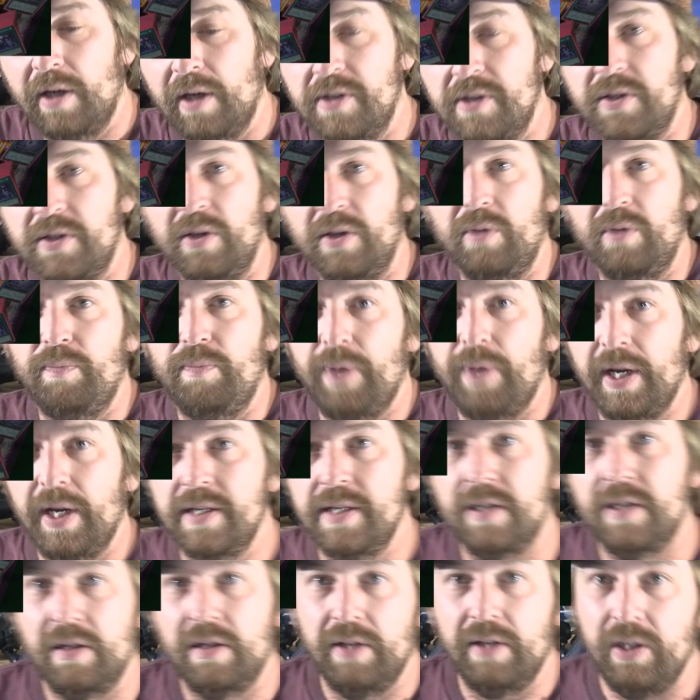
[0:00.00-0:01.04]
So
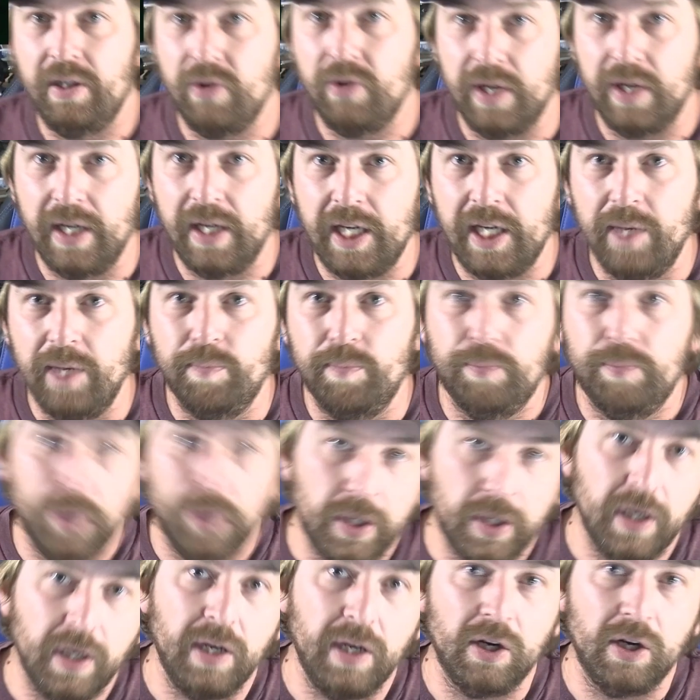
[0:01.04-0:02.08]
basically you can keep
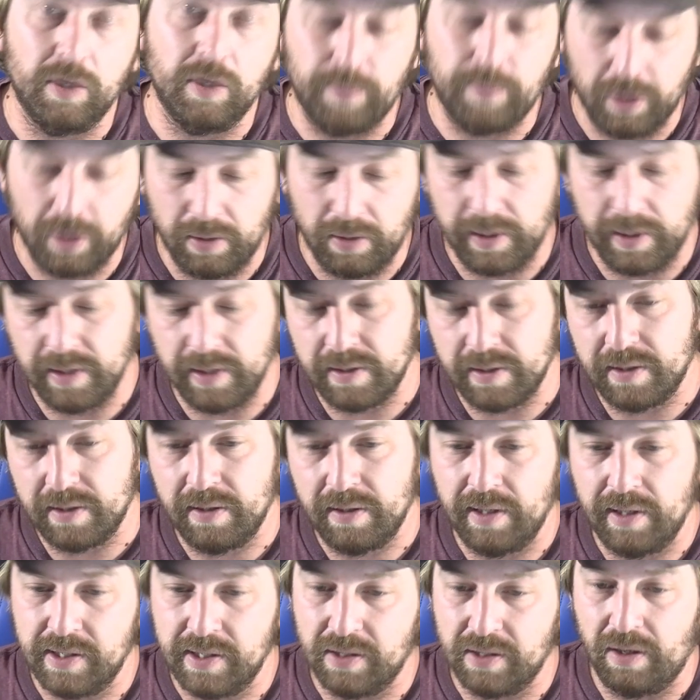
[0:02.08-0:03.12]
booking your
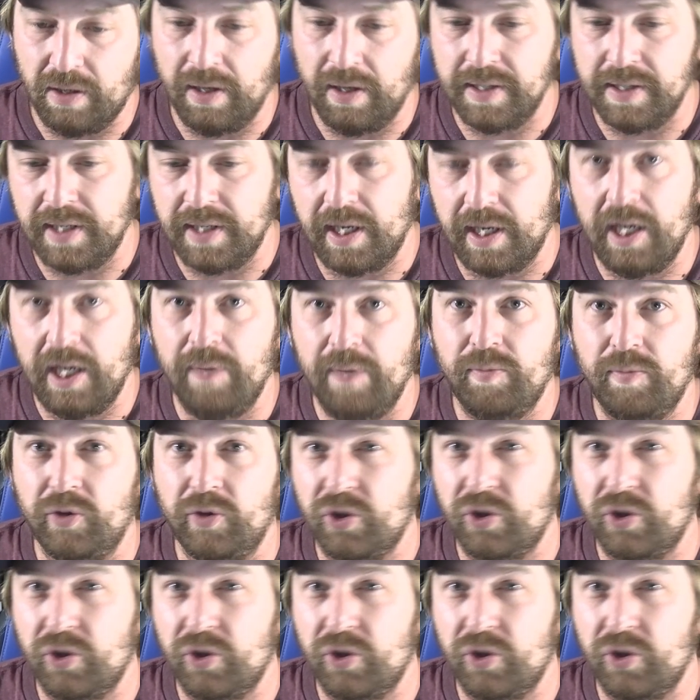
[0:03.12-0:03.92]
opponent as long as they keep